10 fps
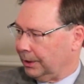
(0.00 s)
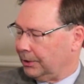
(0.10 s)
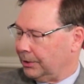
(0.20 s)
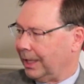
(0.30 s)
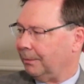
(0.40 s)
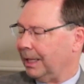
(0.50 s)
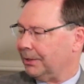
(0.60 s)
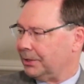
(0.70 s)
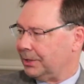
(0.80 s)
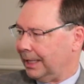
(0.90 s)
set by
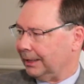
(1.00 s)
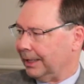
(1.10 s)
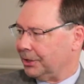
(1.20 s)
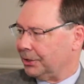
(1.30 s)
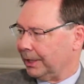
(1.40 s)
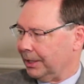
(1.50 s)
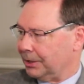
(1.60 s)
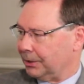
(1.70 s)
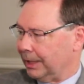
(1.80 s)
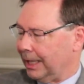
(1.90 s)
the state
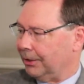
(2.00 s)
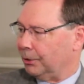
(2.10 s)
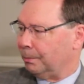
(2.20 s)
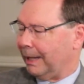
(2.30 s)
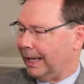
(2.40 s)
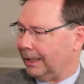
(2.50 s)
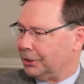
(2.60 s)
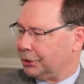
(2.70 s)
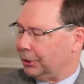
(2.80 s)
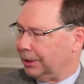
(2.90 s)
legislature, and those
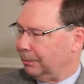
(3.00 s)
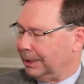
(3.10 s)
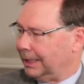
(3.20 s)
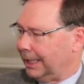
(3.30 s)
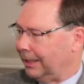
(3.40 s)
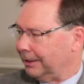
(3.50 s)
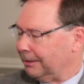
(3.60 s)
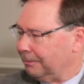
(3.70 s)
ballots shouldn't have been counted.